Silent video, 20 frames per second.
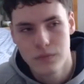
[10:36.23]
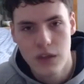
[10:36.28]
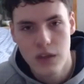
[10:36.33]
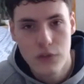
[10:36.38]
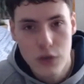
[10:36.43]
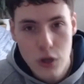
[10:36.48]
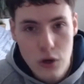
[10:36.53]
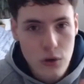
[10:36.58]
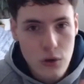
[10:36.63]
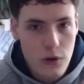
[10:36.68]
If
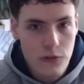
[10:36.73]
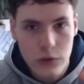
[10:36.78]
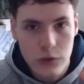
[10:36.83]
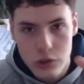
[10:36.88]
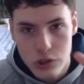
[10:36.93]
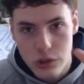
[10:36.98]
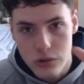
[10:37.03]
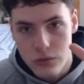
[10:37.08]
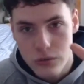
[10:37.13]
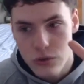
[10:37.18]
you don't know if you
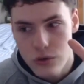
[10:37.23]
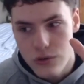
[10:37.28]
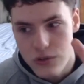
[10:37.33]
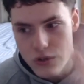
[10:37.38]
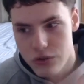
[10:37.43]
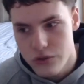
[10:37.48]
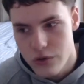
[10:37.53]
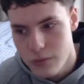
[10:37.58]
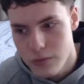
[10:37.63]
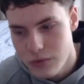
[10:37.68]
should use a
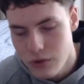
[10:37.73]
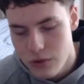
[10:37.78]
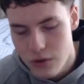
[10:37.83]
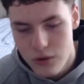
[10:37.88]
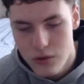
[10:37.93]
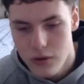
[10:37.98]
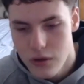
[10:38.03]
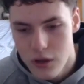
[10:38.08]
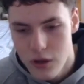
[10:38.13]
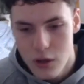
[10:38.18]
script or
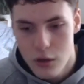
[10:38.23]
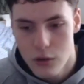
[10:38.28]
not,